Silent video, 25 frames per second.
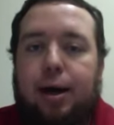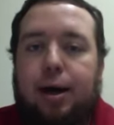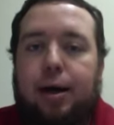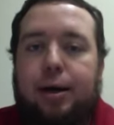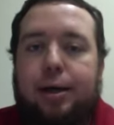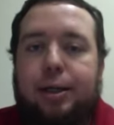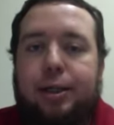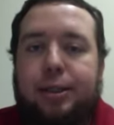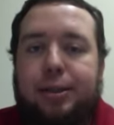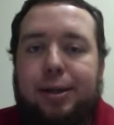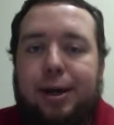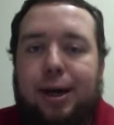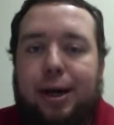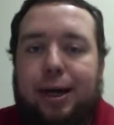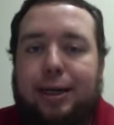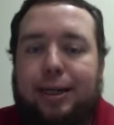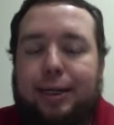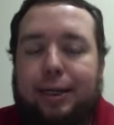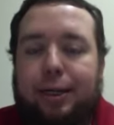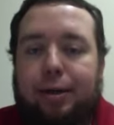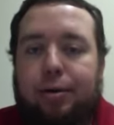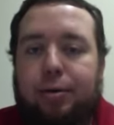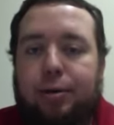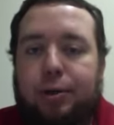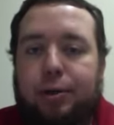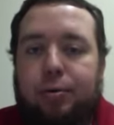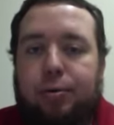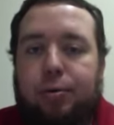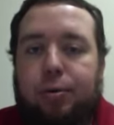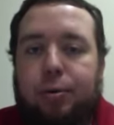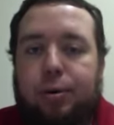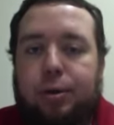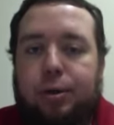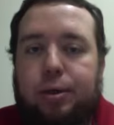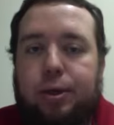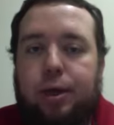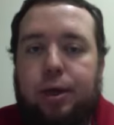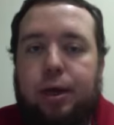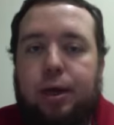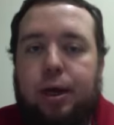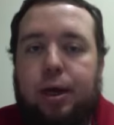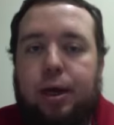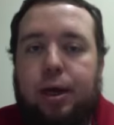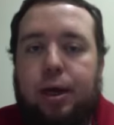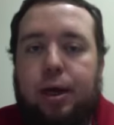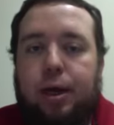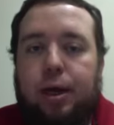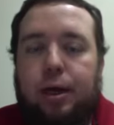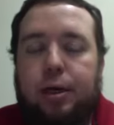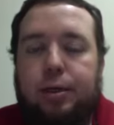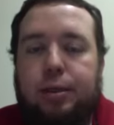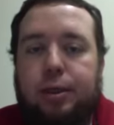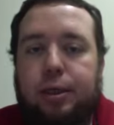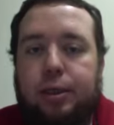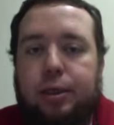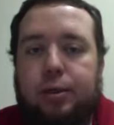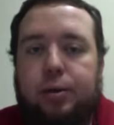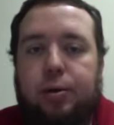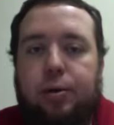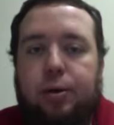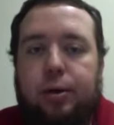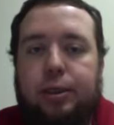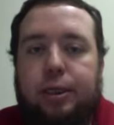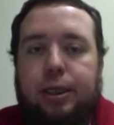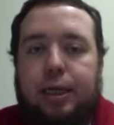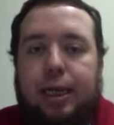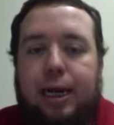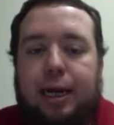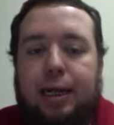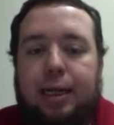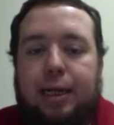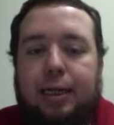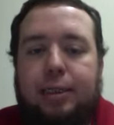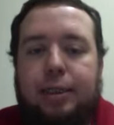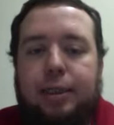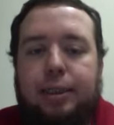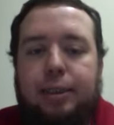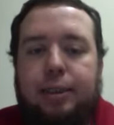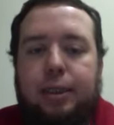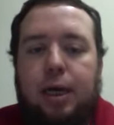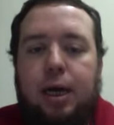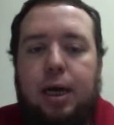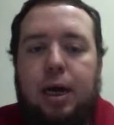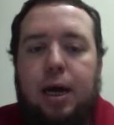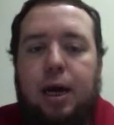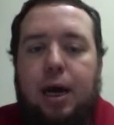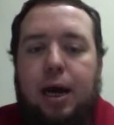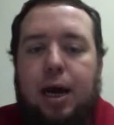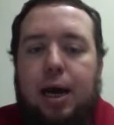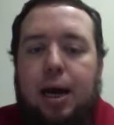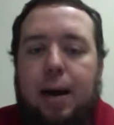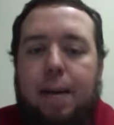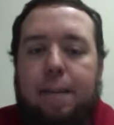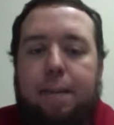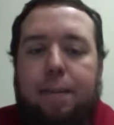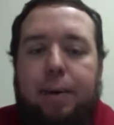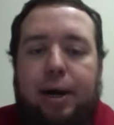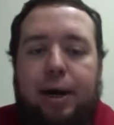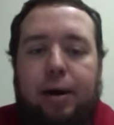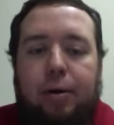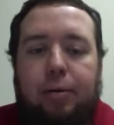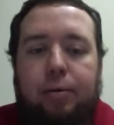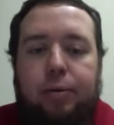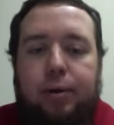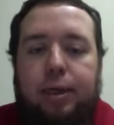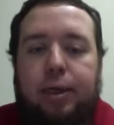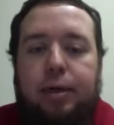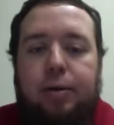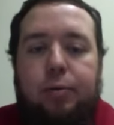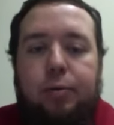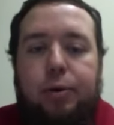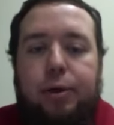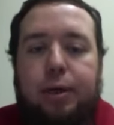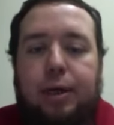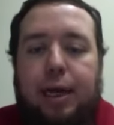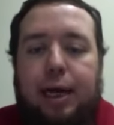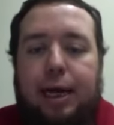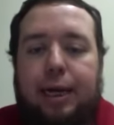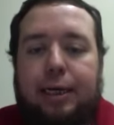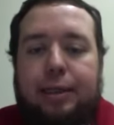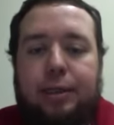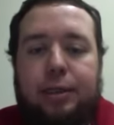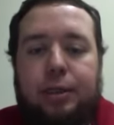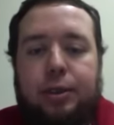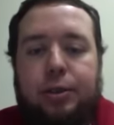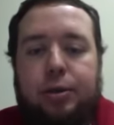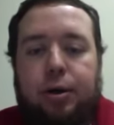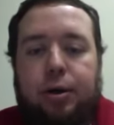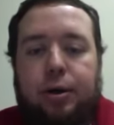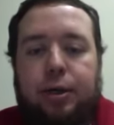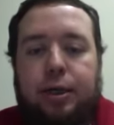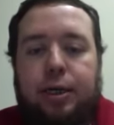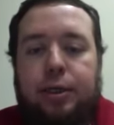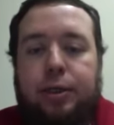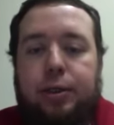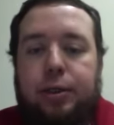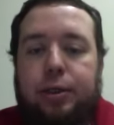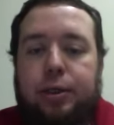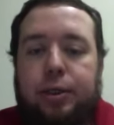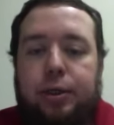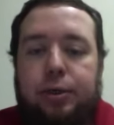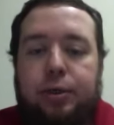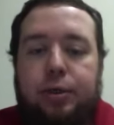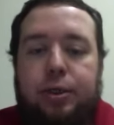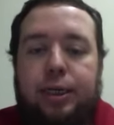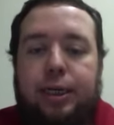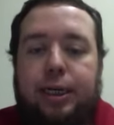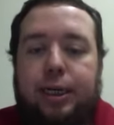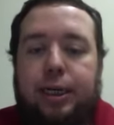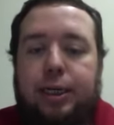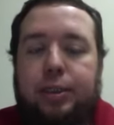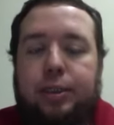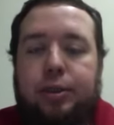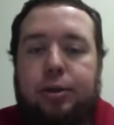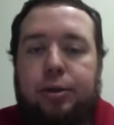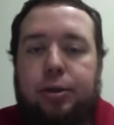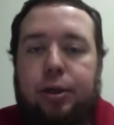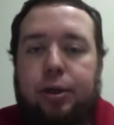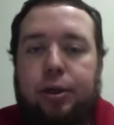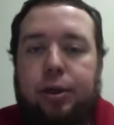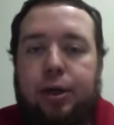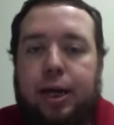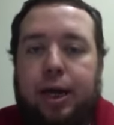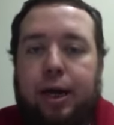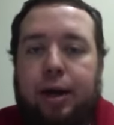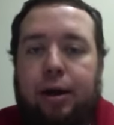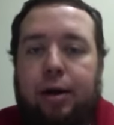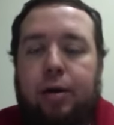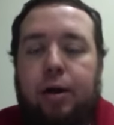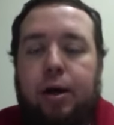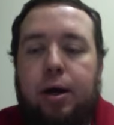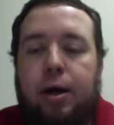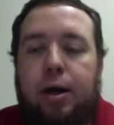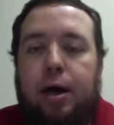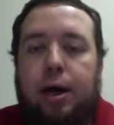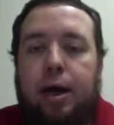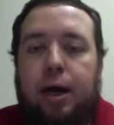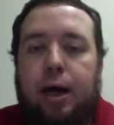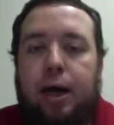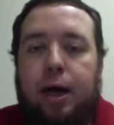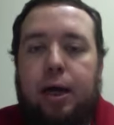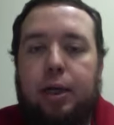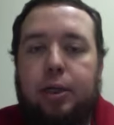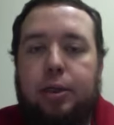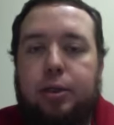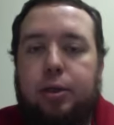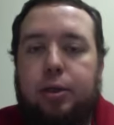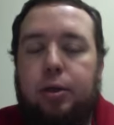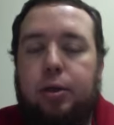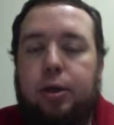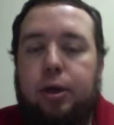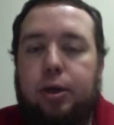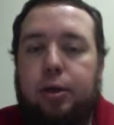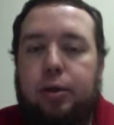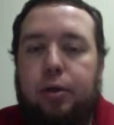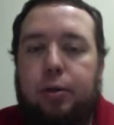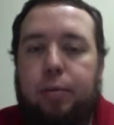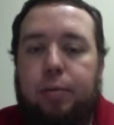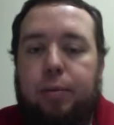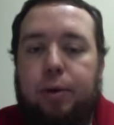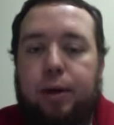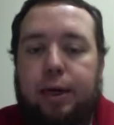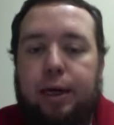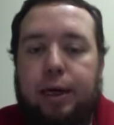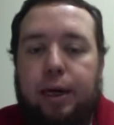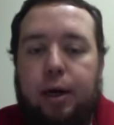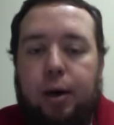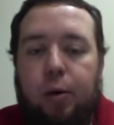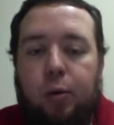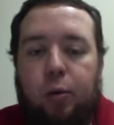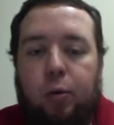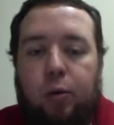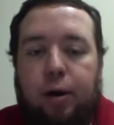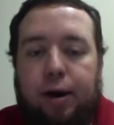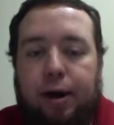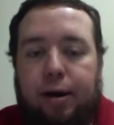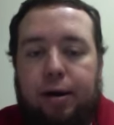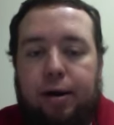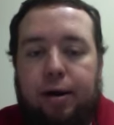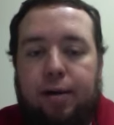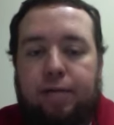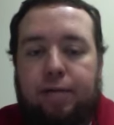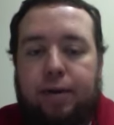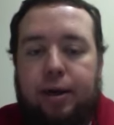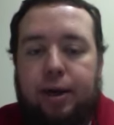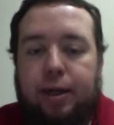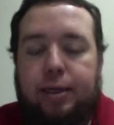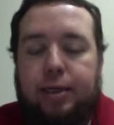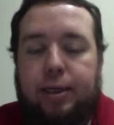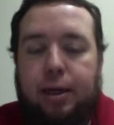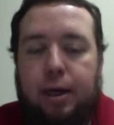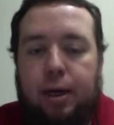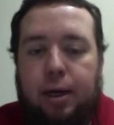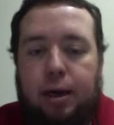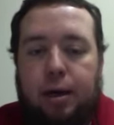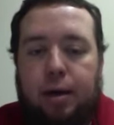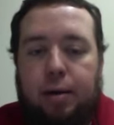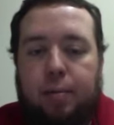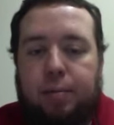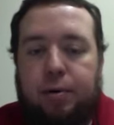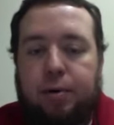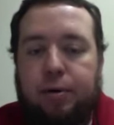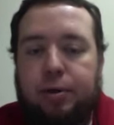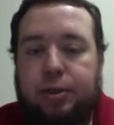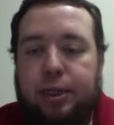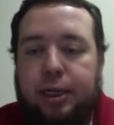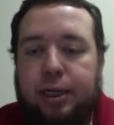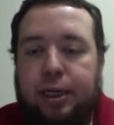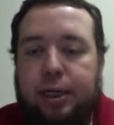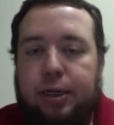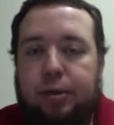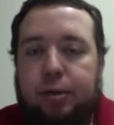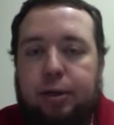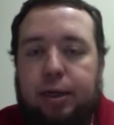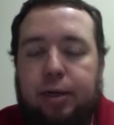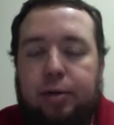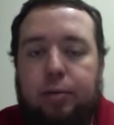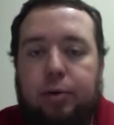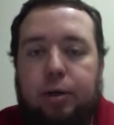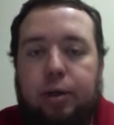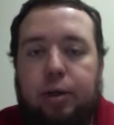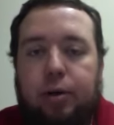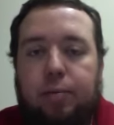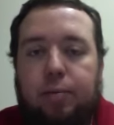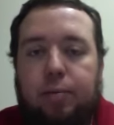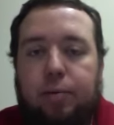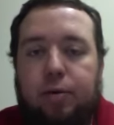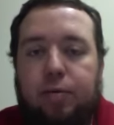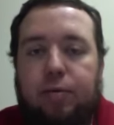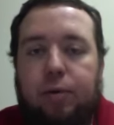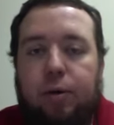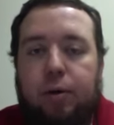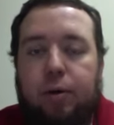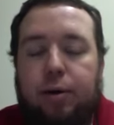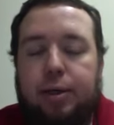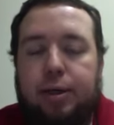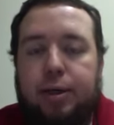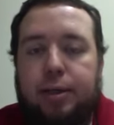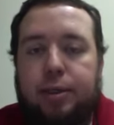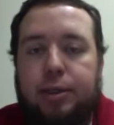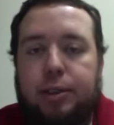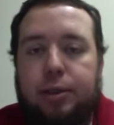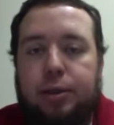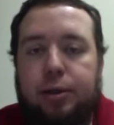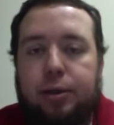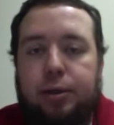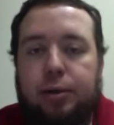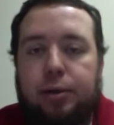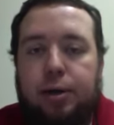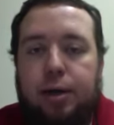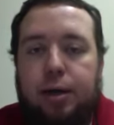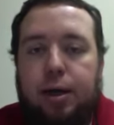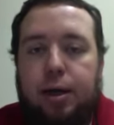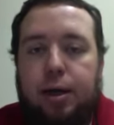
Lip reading: is not geared toward discourse analysis. But I really would like to start introducing it to you now so that you'll be aware of it, particularly when you move on into